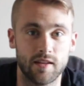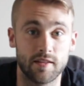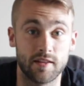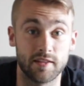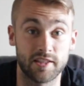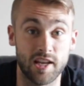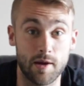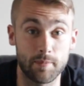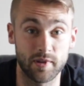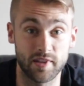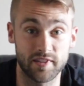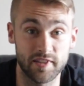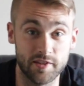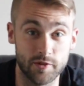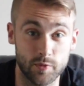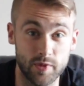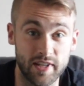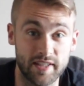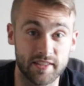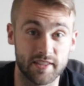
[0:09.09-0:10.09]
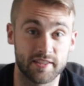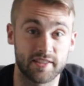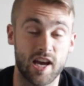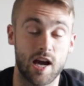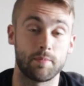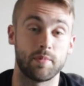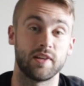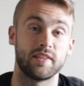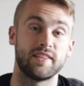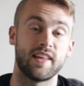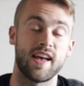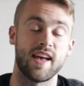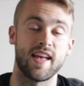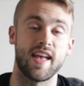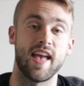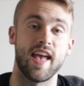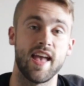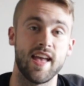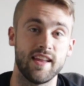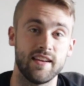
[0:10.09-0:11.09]
The topic this week is a topic
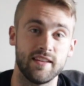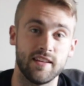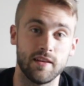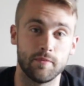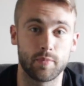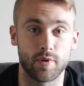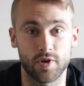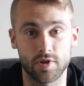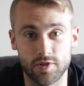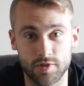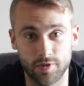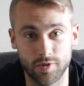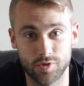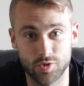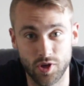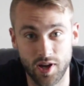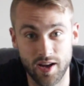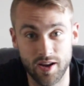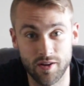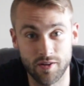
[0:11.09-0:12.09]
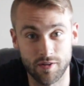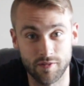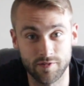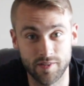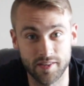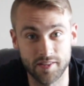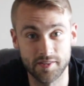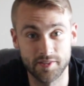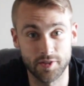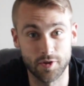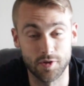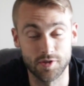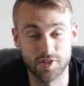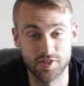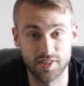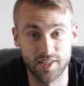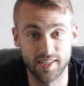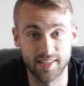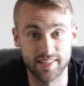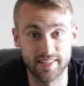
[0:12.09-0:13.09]
that any personal trainer or fitness coach
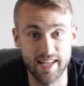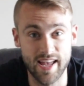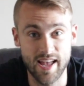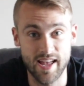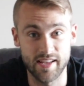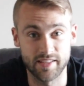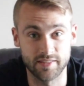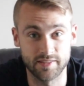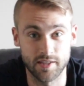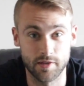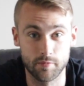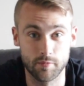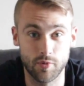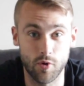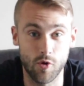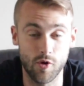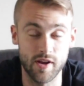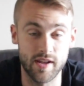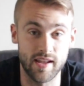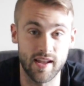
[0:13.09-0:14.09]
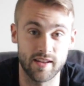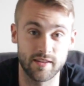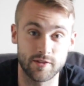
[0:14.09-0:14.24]
is going to get at some point,